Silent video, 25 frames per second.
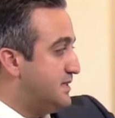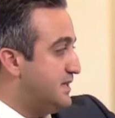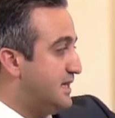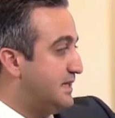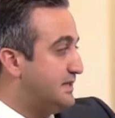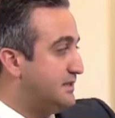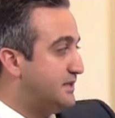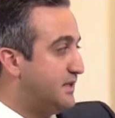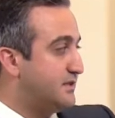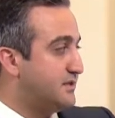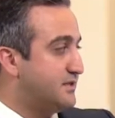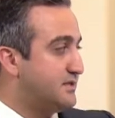
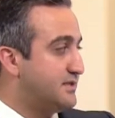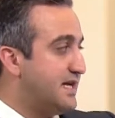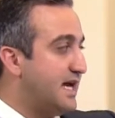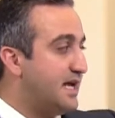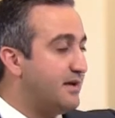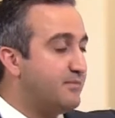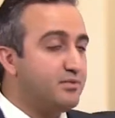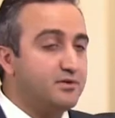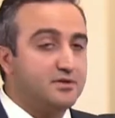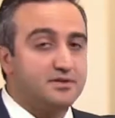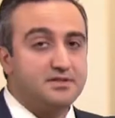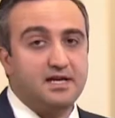Another
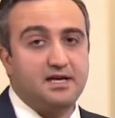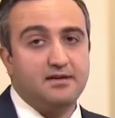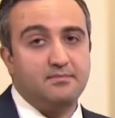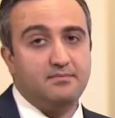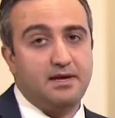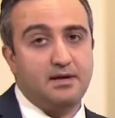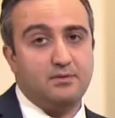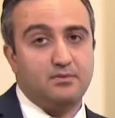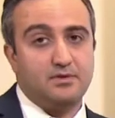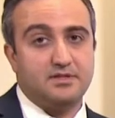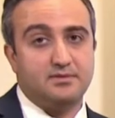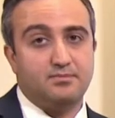10%
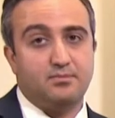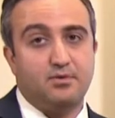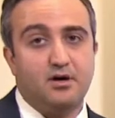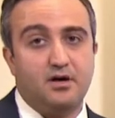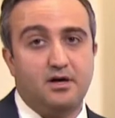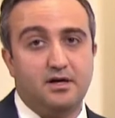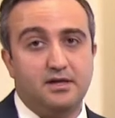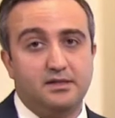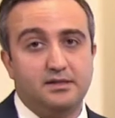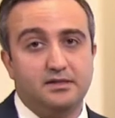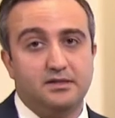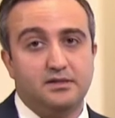may
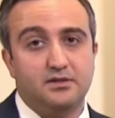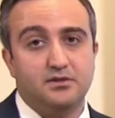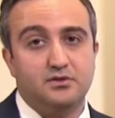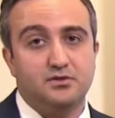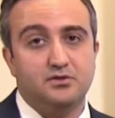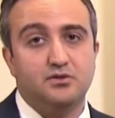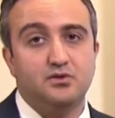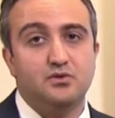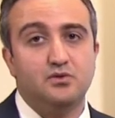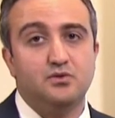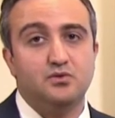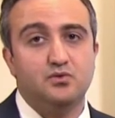respond
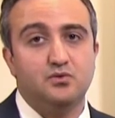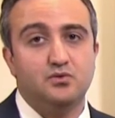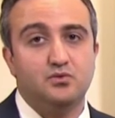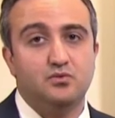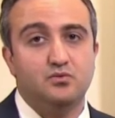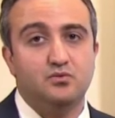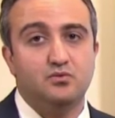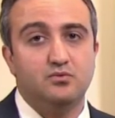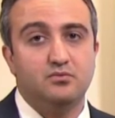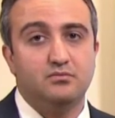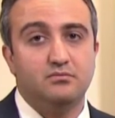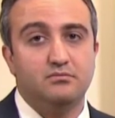to
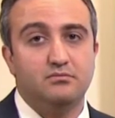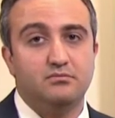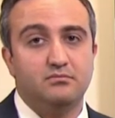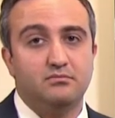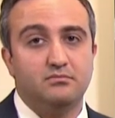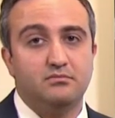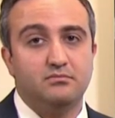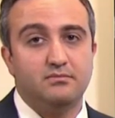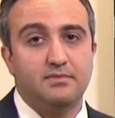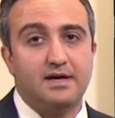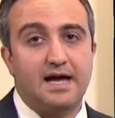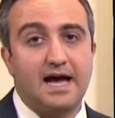
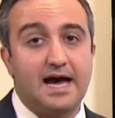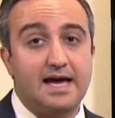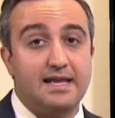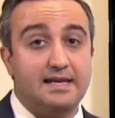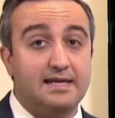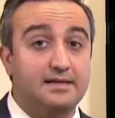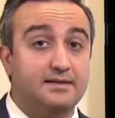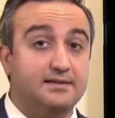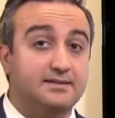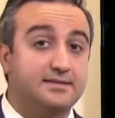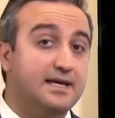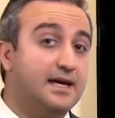
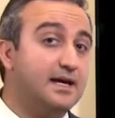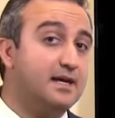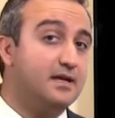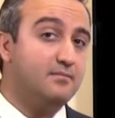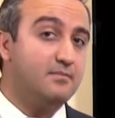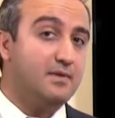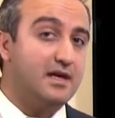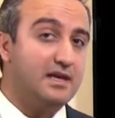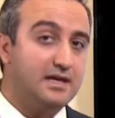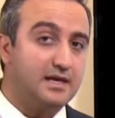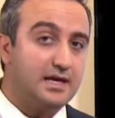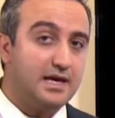adding a second
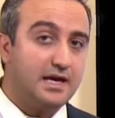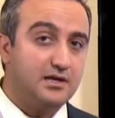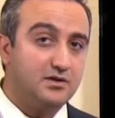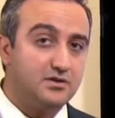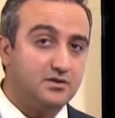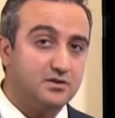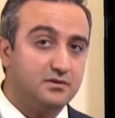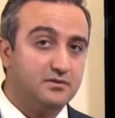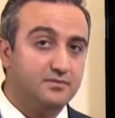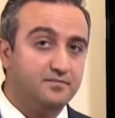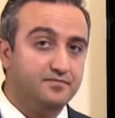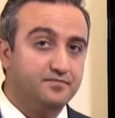
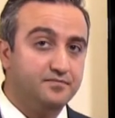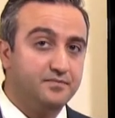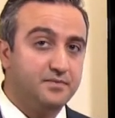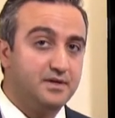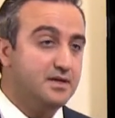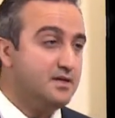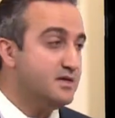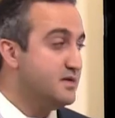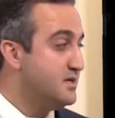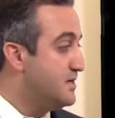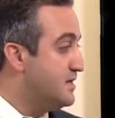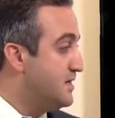medication.
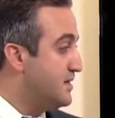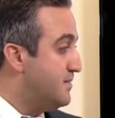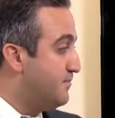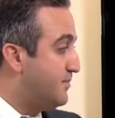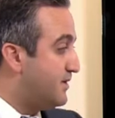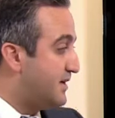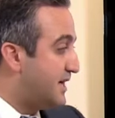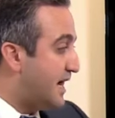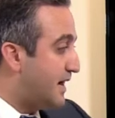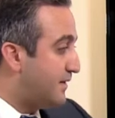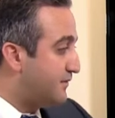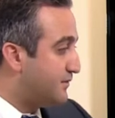
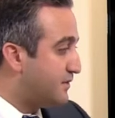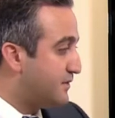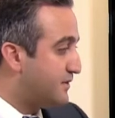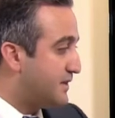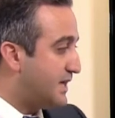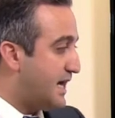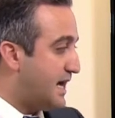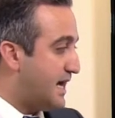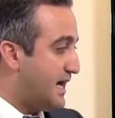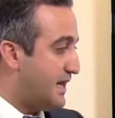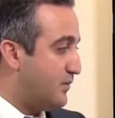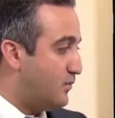But after
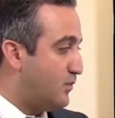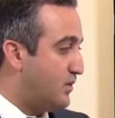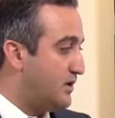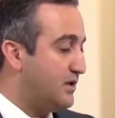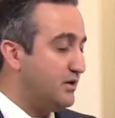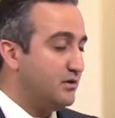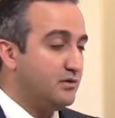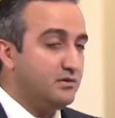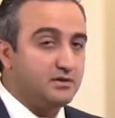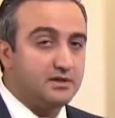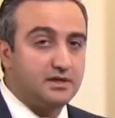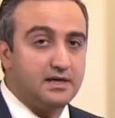that, when
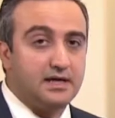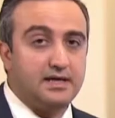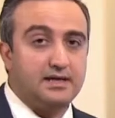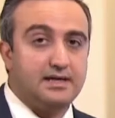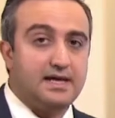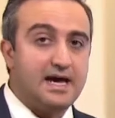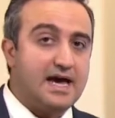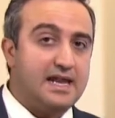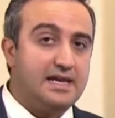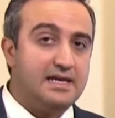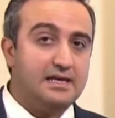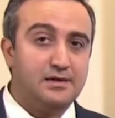you look at
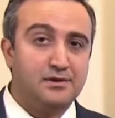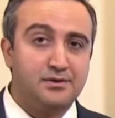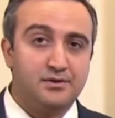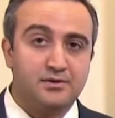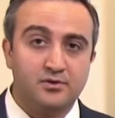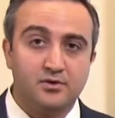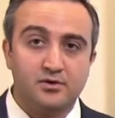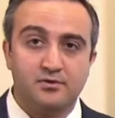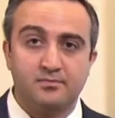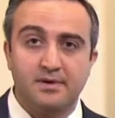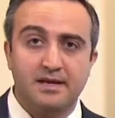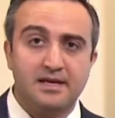adding a
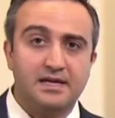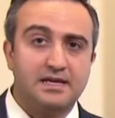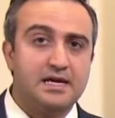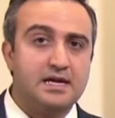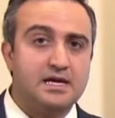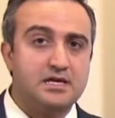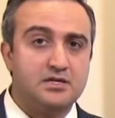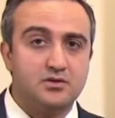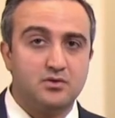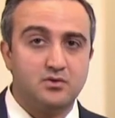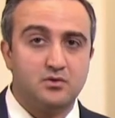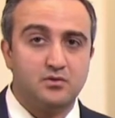third
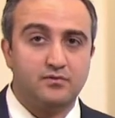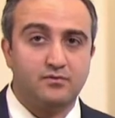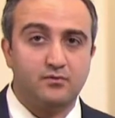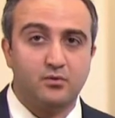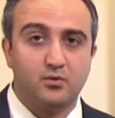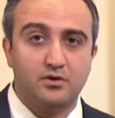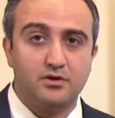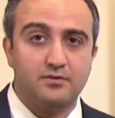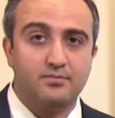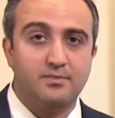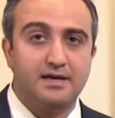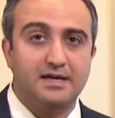medication or
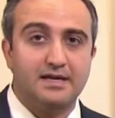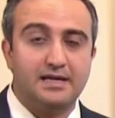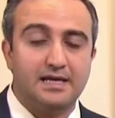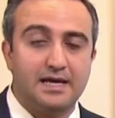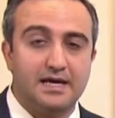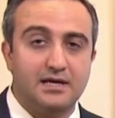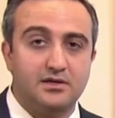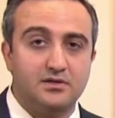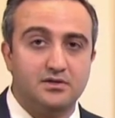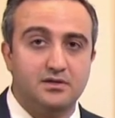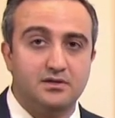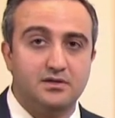fourth
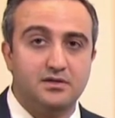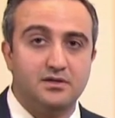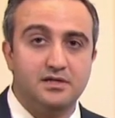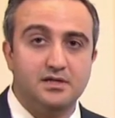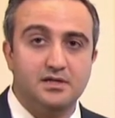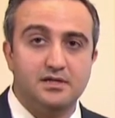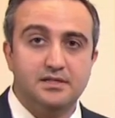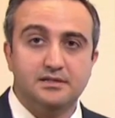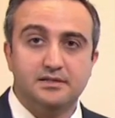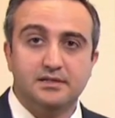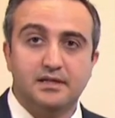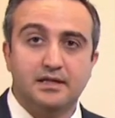medication,
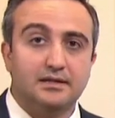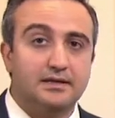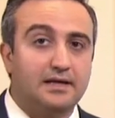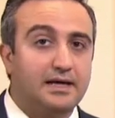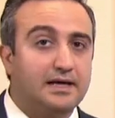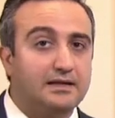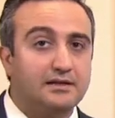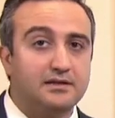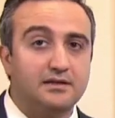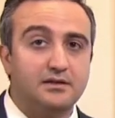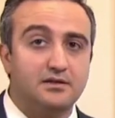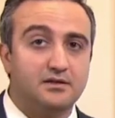the
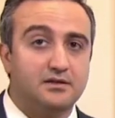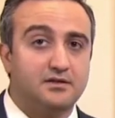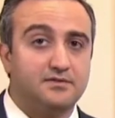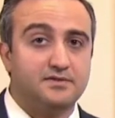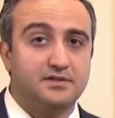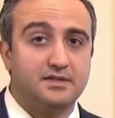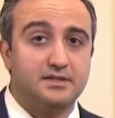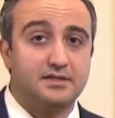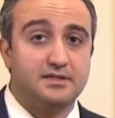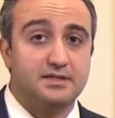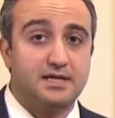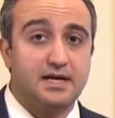likelihood of
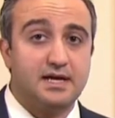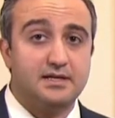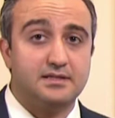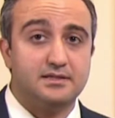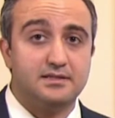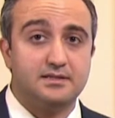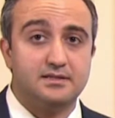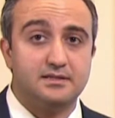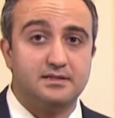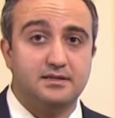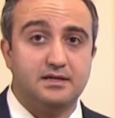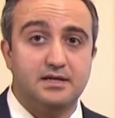
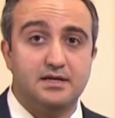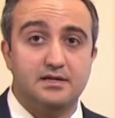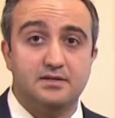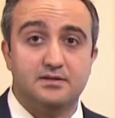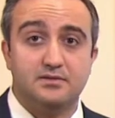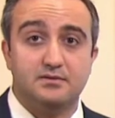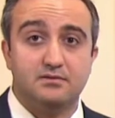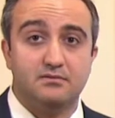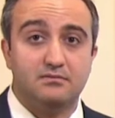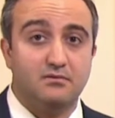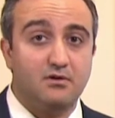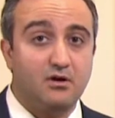success
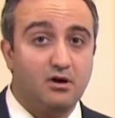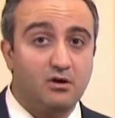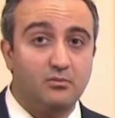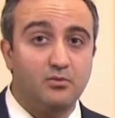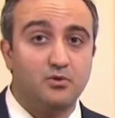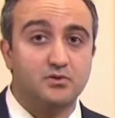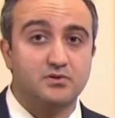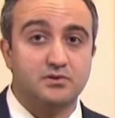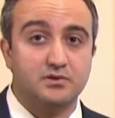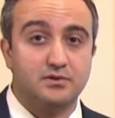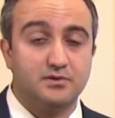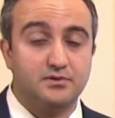is
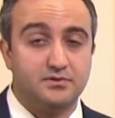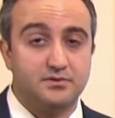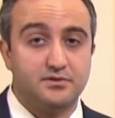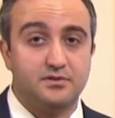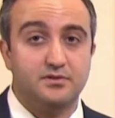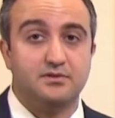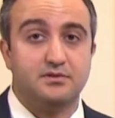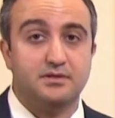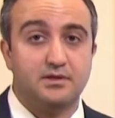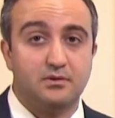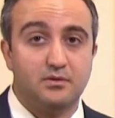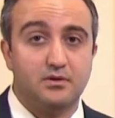almost close
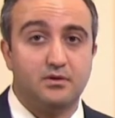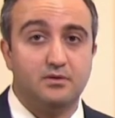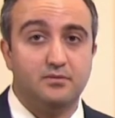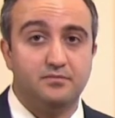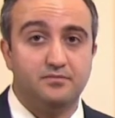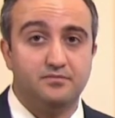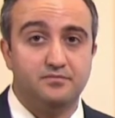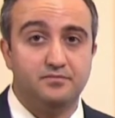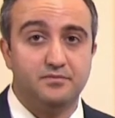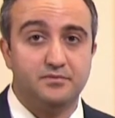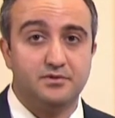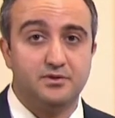to zero.
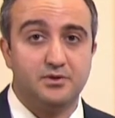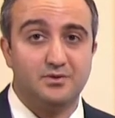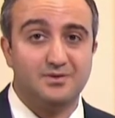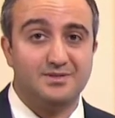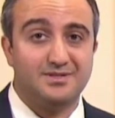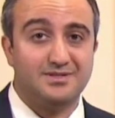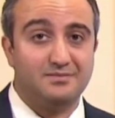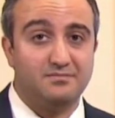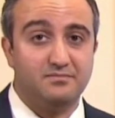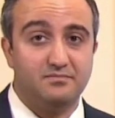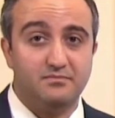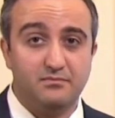So
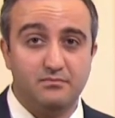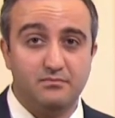it's